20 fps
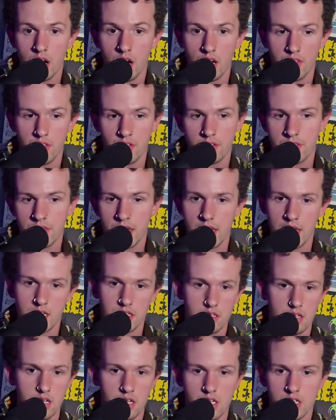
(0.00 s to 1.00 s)
other
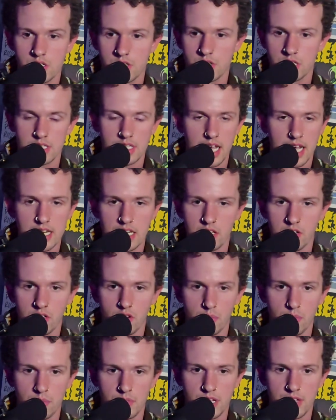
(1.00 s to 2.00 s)
than just a tiny
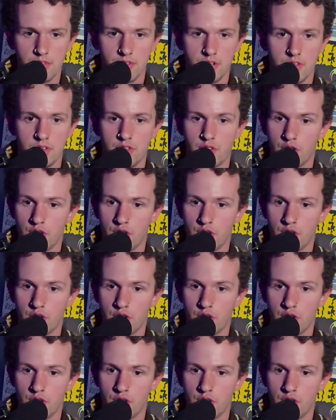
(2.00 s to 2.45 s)
little difference.